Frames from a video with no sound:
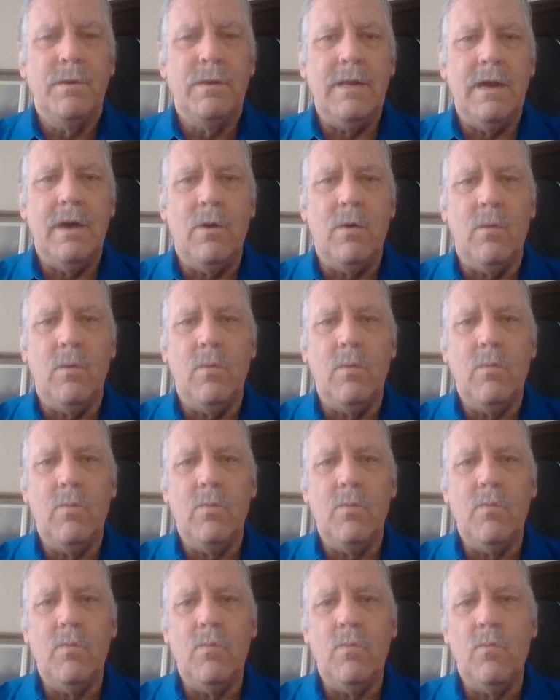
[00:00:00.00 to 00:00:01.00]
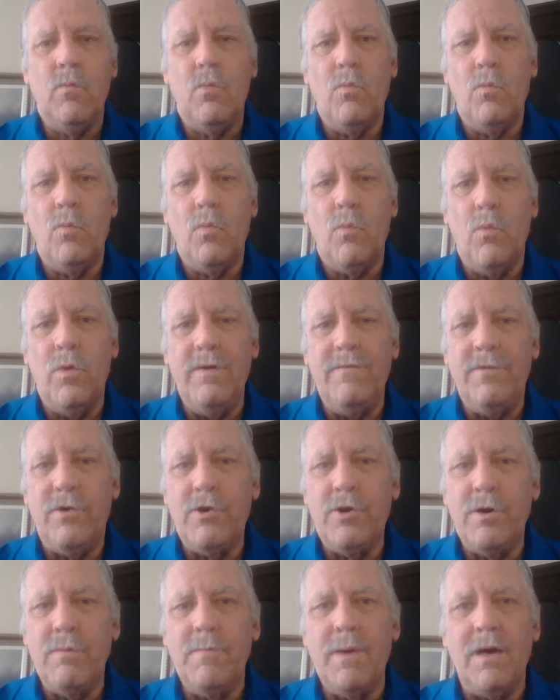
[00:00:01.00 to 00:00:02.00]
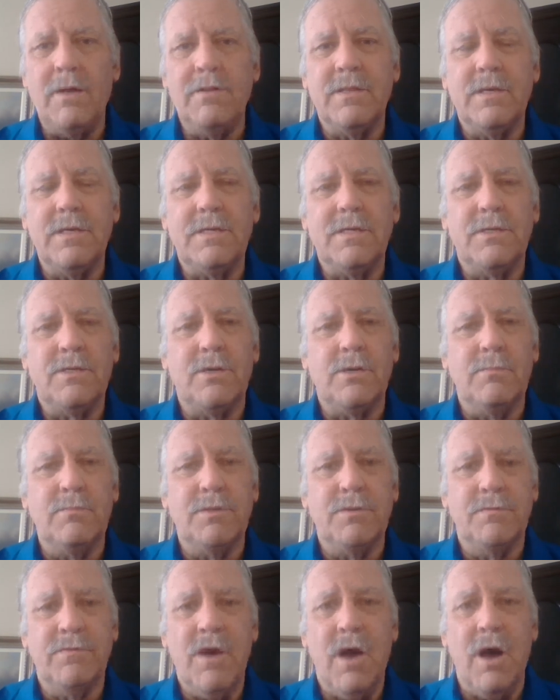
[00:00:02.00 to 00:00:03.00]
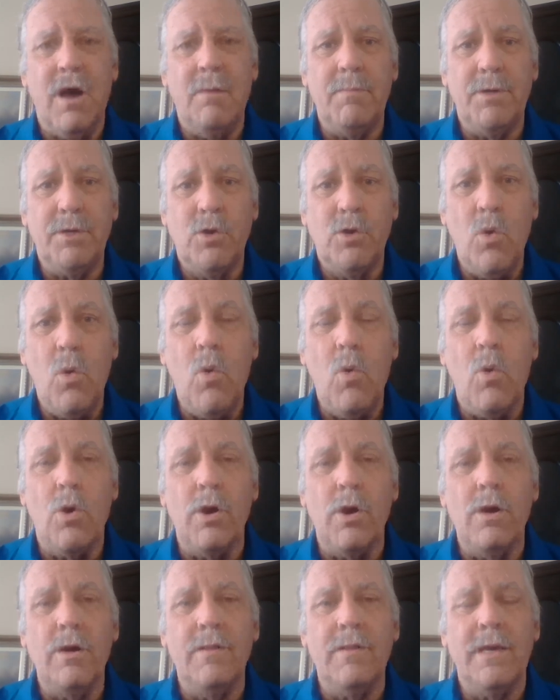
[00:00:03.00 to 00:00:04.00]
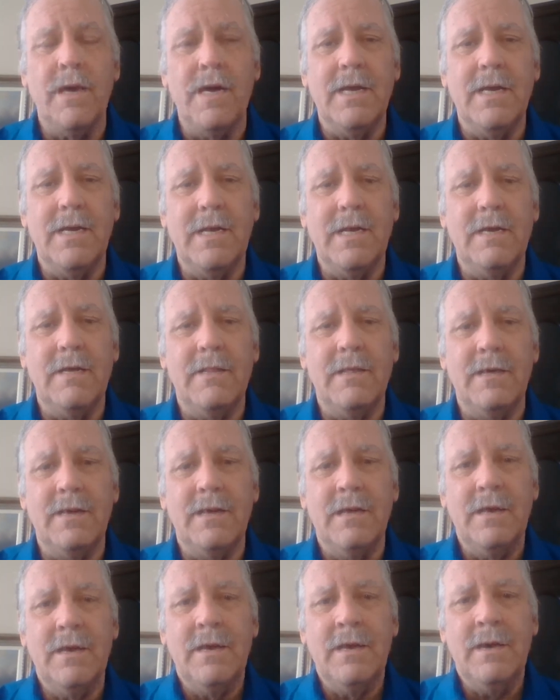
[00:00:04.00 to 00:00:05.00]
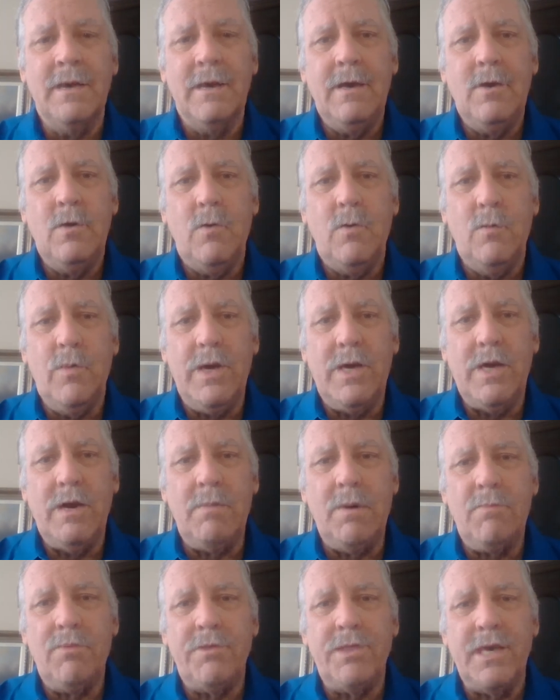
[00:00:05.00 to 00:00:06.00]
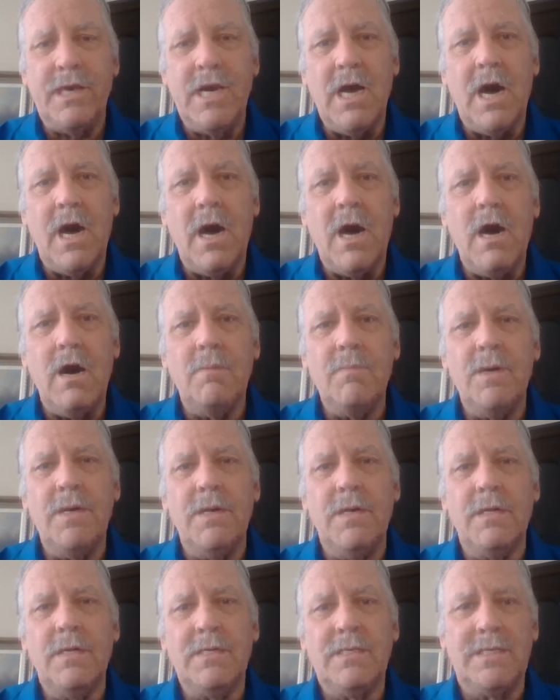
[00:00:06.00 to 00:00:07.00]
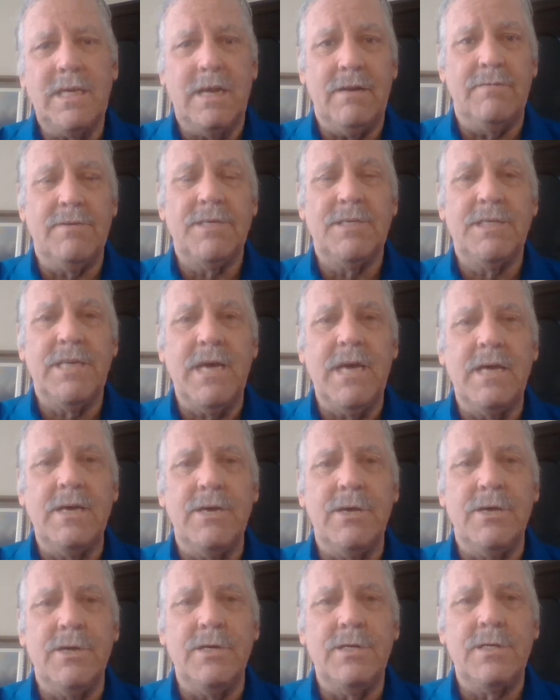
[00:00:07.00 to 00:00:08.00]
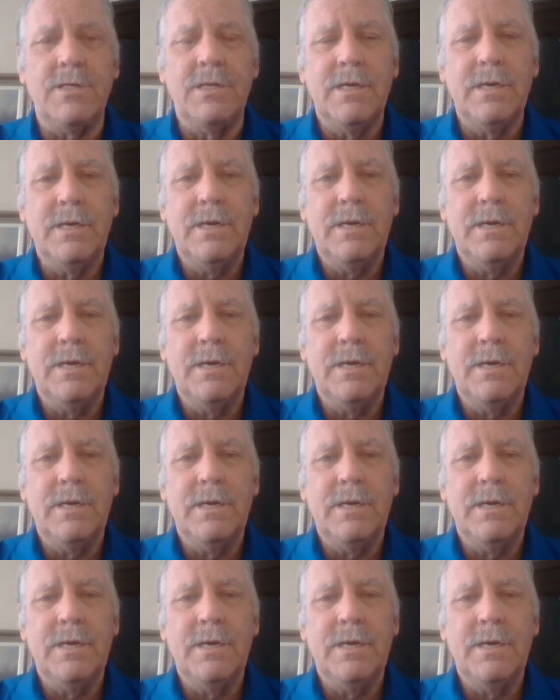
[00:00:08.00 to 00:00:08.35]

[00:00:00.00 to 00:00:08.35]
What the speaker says: Now, we've heard about this in terms of Common Core and the idea that we come up with a common set of standards